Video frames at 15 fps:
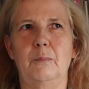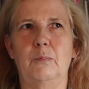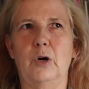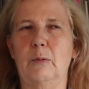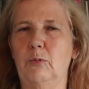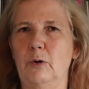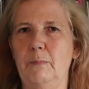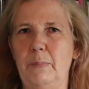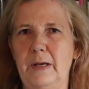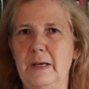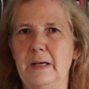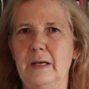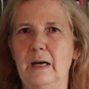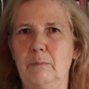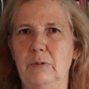Barbara
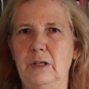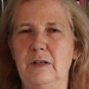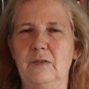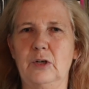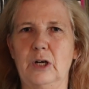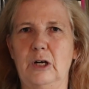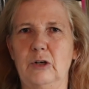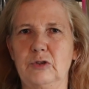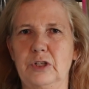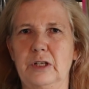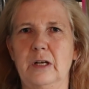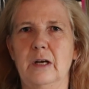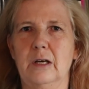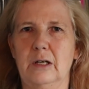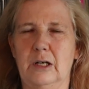Begg, I believe, calls
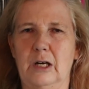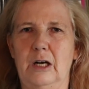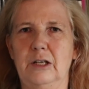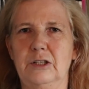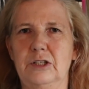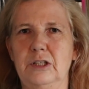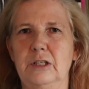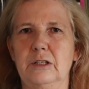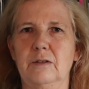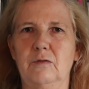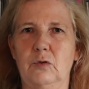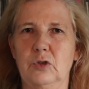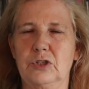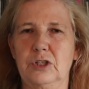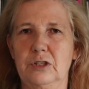it content
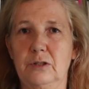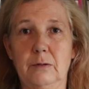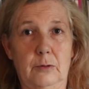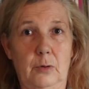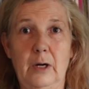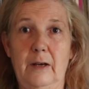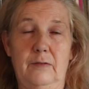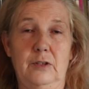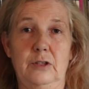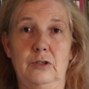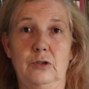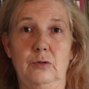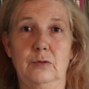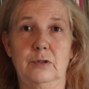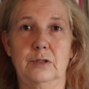versus craft
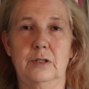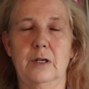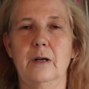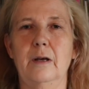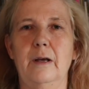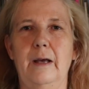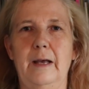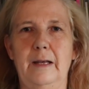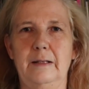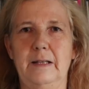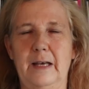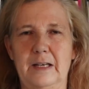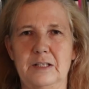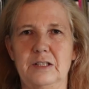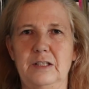issues. And
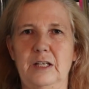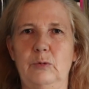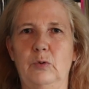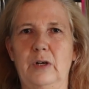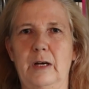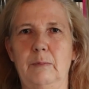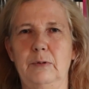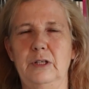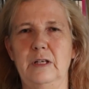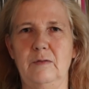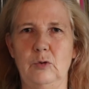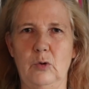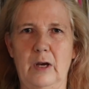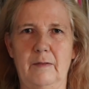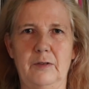that is indeed what I believe.
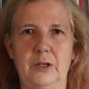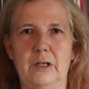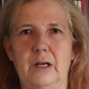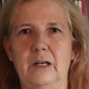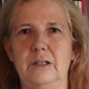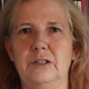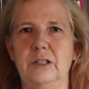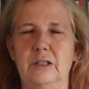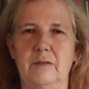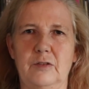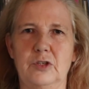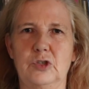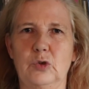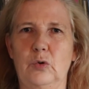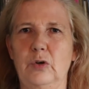You have the content of
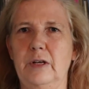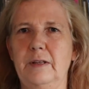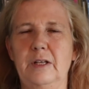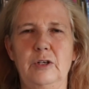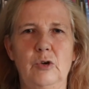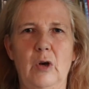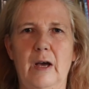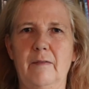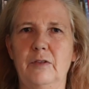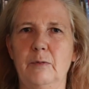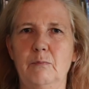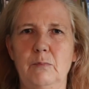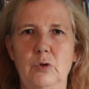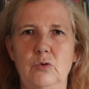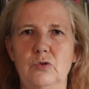the story, and then you have the
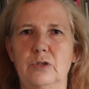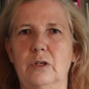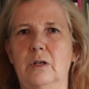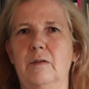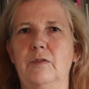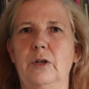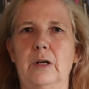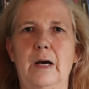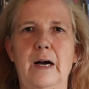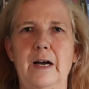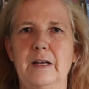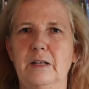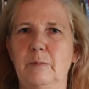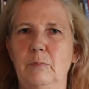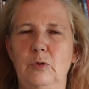music of the
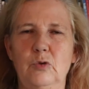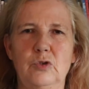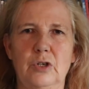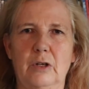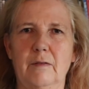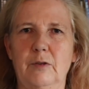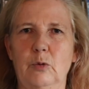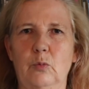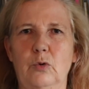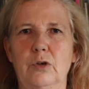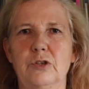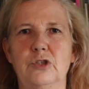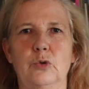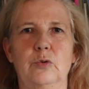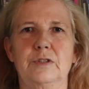line, the music of the
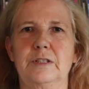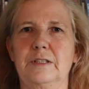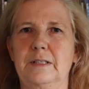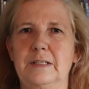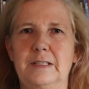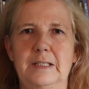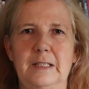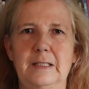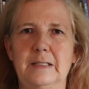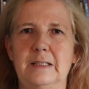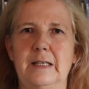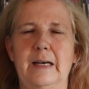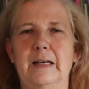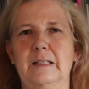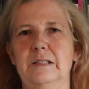word choices, the
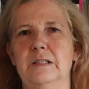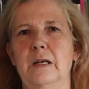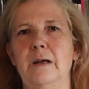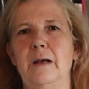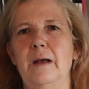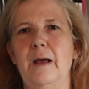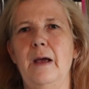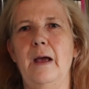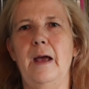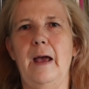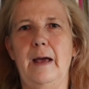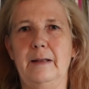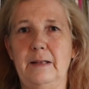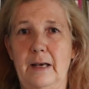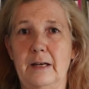syntax.
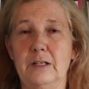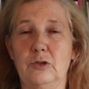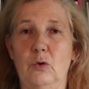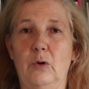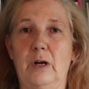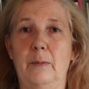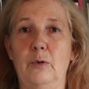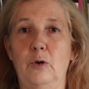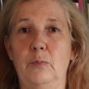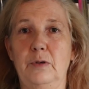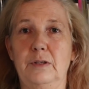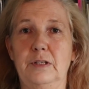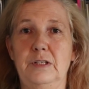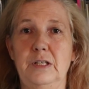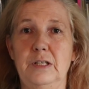And that is what I'm
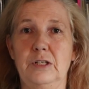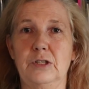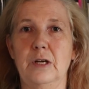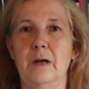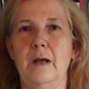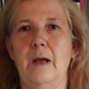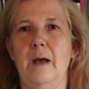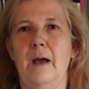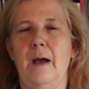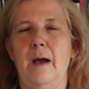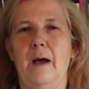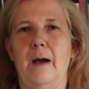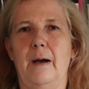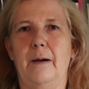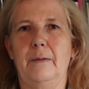hoping to teach.
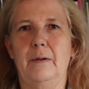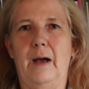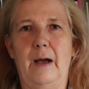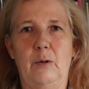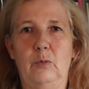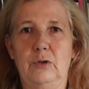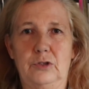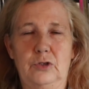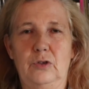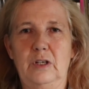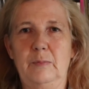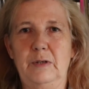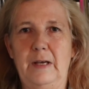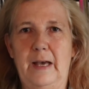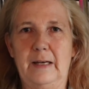I will certainly be